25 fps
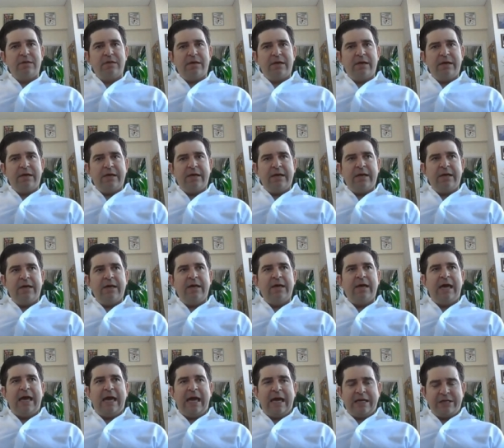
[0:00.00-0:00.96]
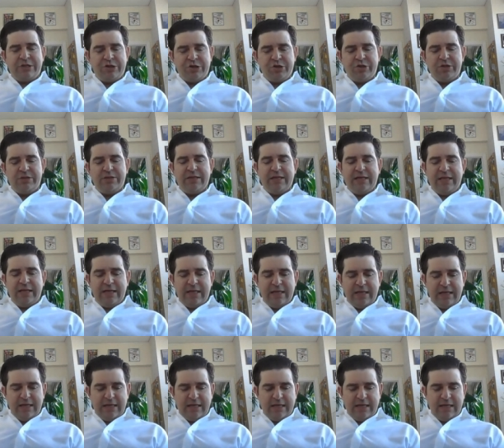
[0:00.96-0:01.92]
uh,
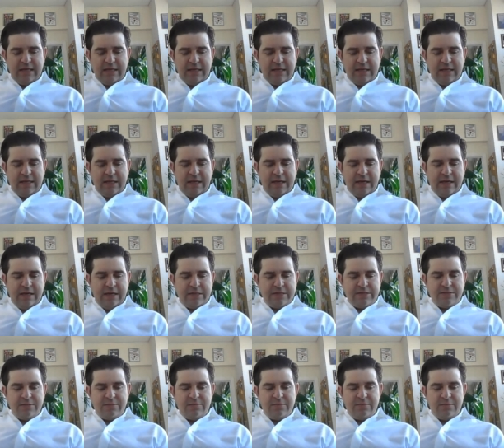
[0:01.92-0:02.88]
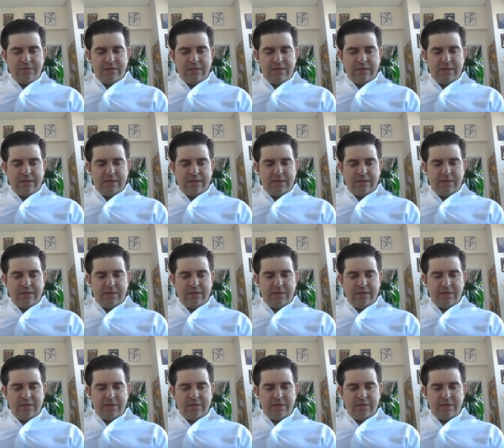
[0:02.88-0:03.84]
actually uh,
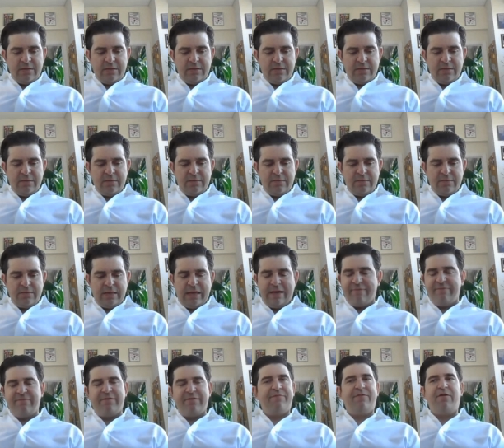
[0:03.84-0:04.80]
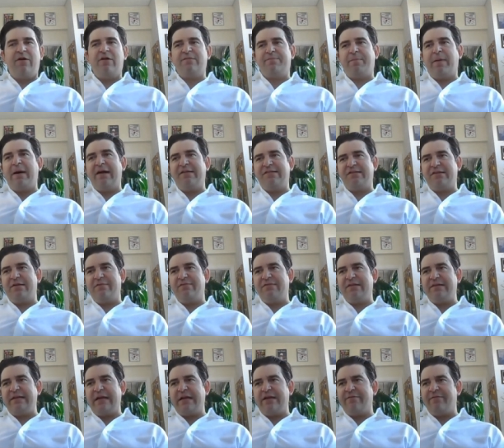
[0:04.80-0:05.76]
uh, have the false positives
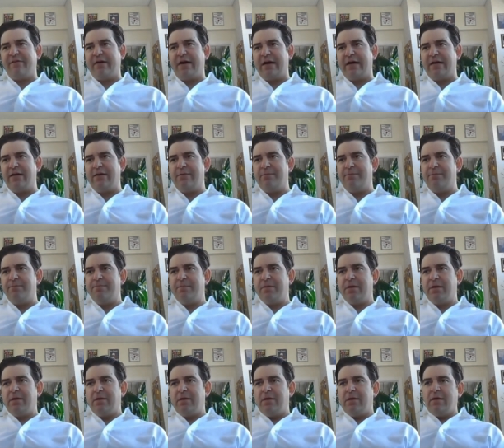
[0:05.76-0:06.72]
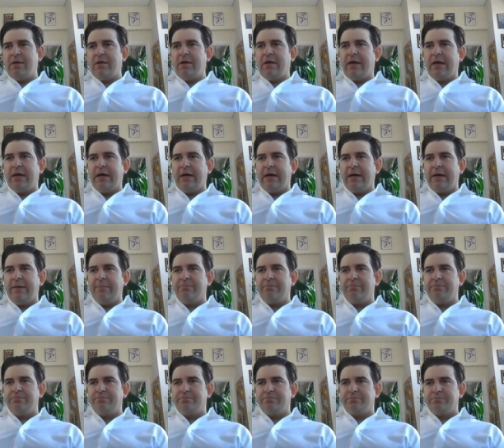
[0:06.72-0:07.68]
identified.
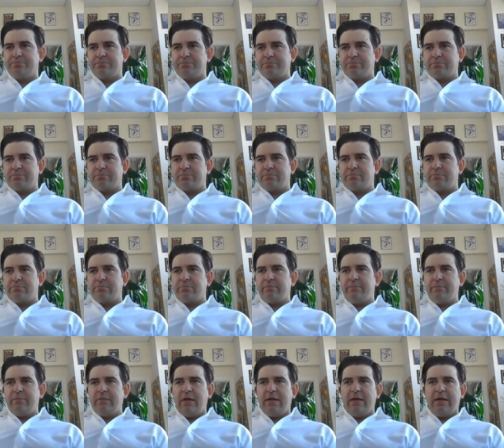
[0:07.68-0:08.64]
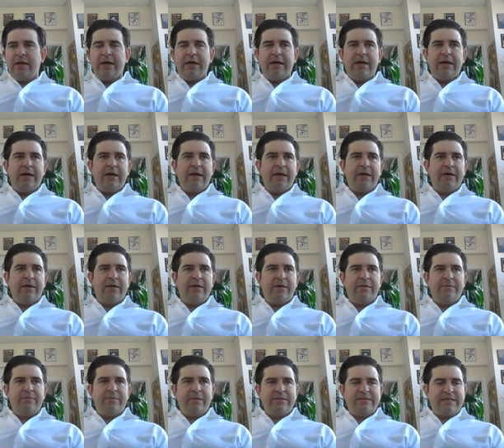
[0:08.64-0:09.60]
Um,
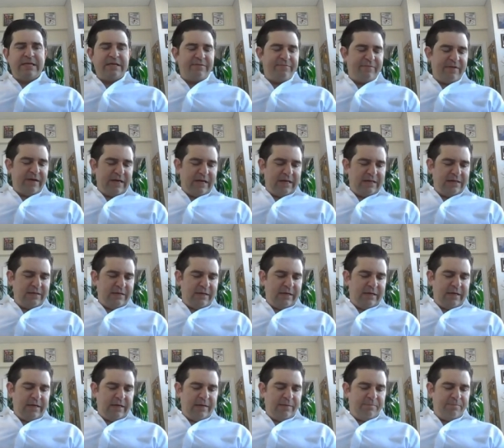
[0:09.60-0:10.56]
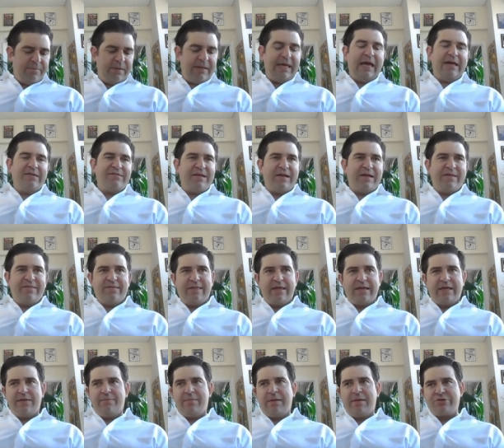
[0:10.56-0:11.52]
um, identified, um, but yes, I think they
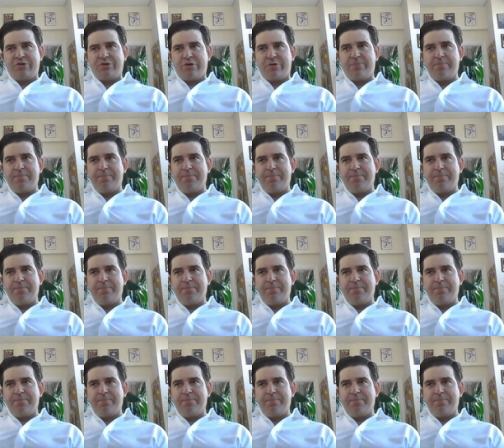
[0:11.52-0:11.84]
can measure.